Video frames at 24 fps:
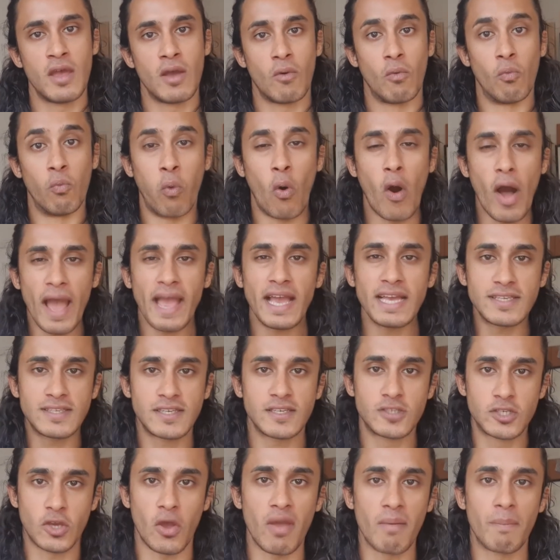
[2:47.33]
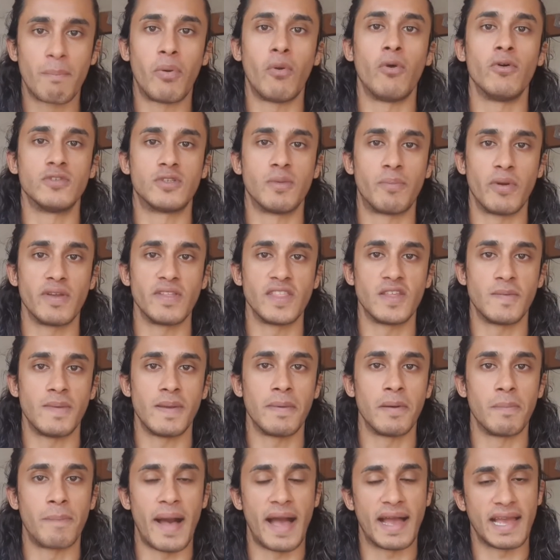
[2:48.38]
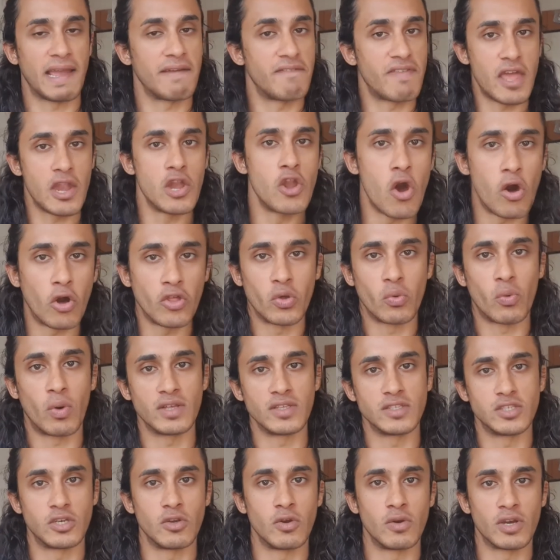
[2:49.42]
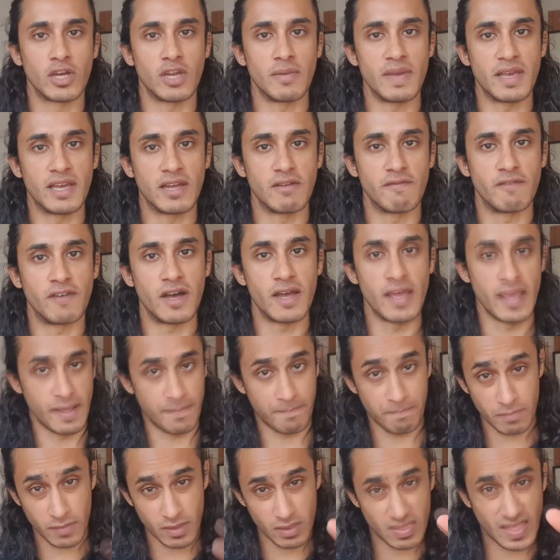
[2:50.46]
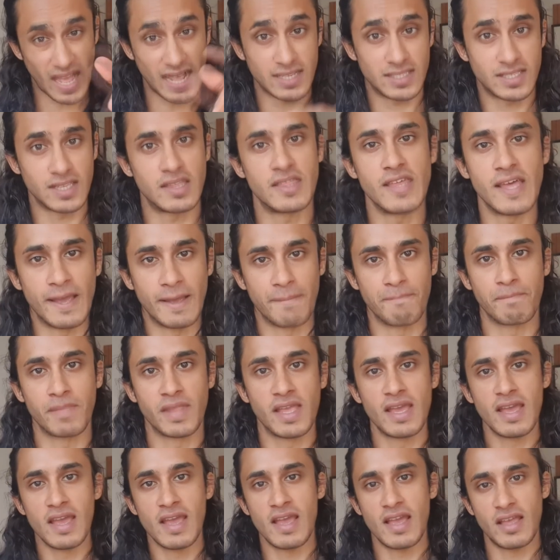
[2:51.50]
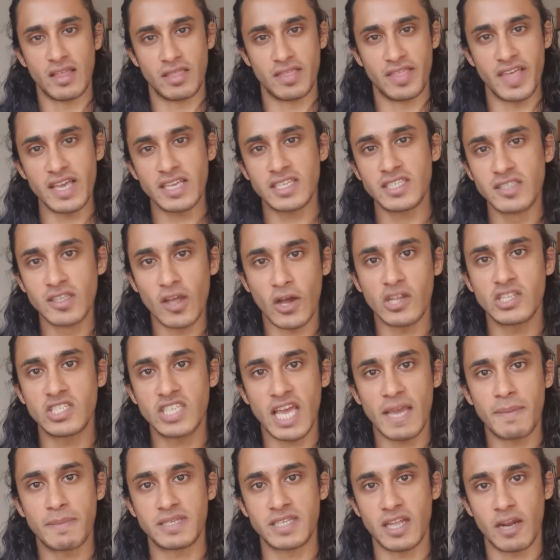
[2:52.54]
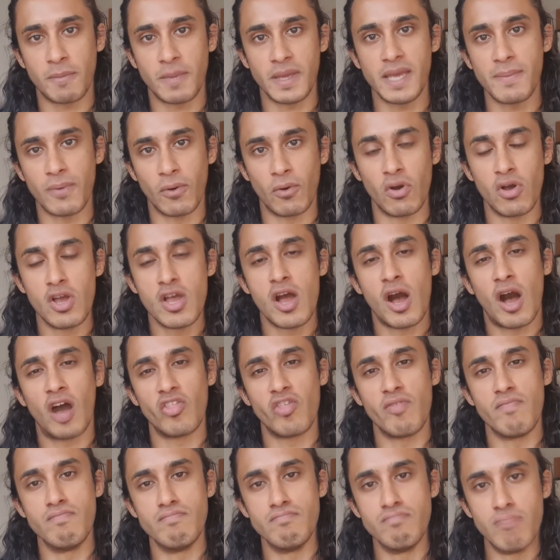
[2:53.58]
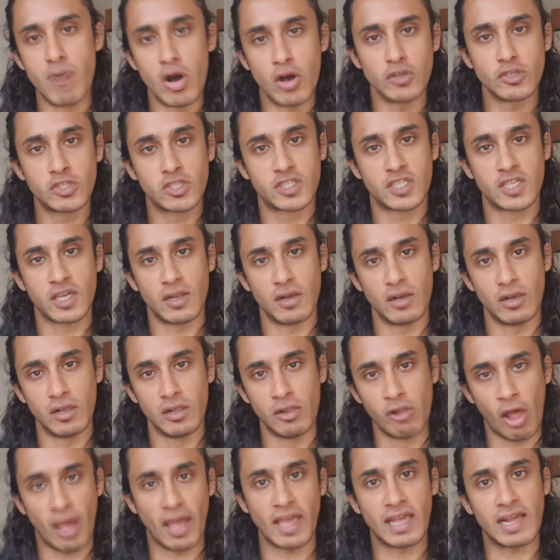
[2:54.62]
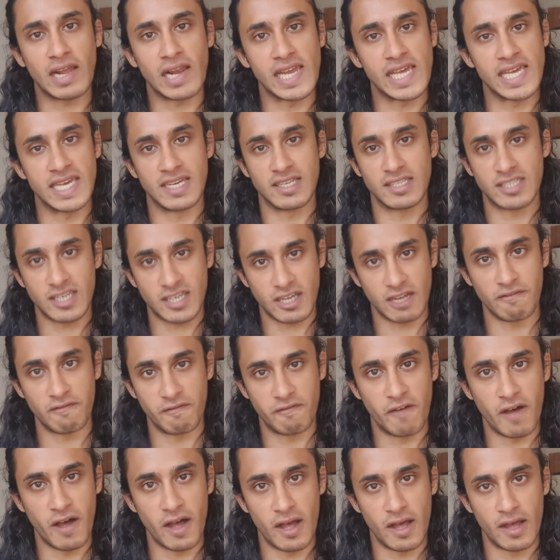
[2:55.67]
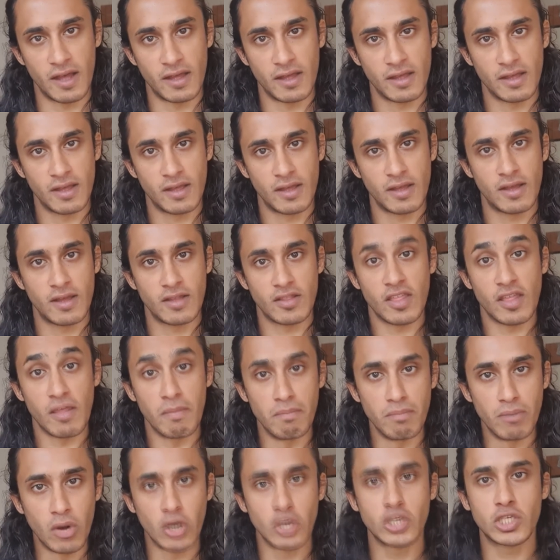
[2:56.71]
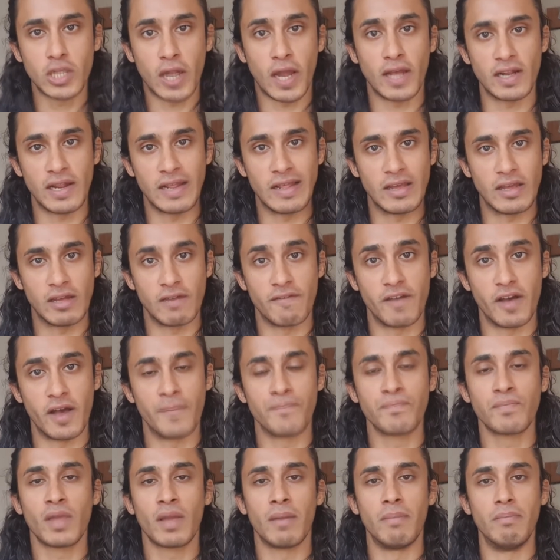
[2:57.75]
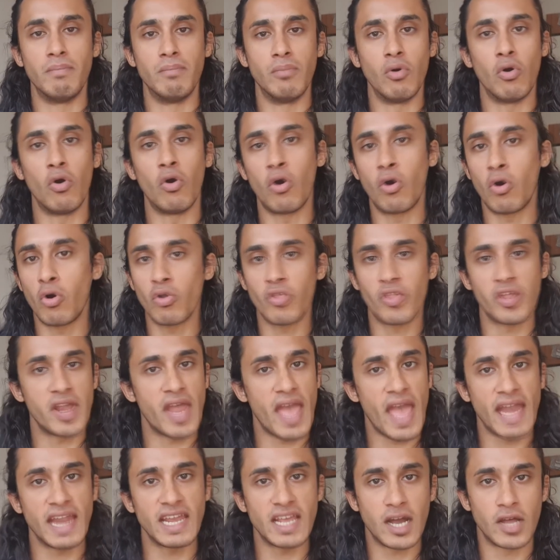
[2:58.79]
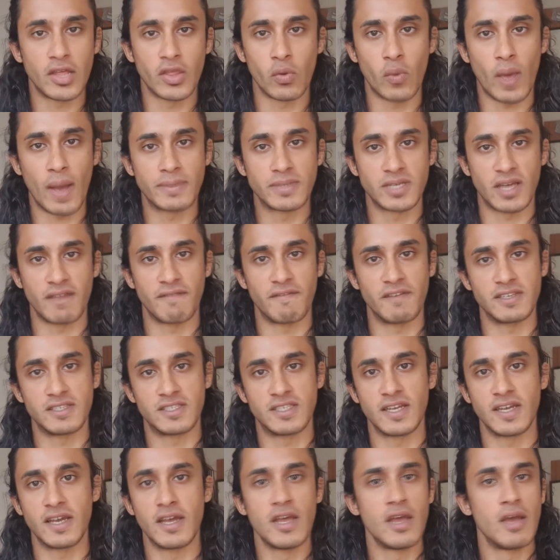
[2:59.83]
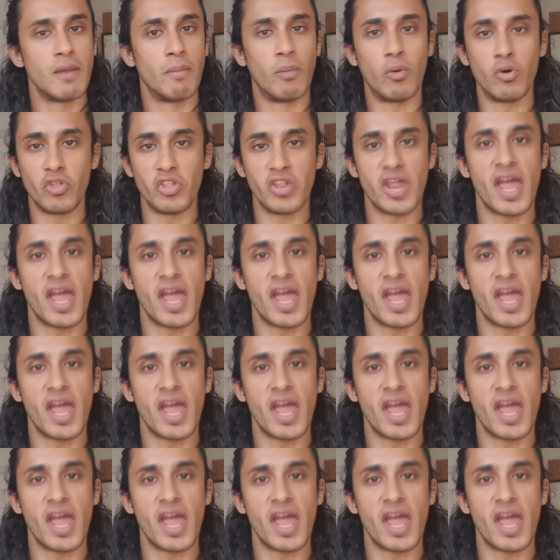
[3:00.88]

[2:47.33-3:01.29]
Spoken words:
Why is it so important to bring these people back if they're not the ones who are going to be converting? That's the thing. This 98% of people are the most likely to convert. The most likely to convert more than any other website visitor, more than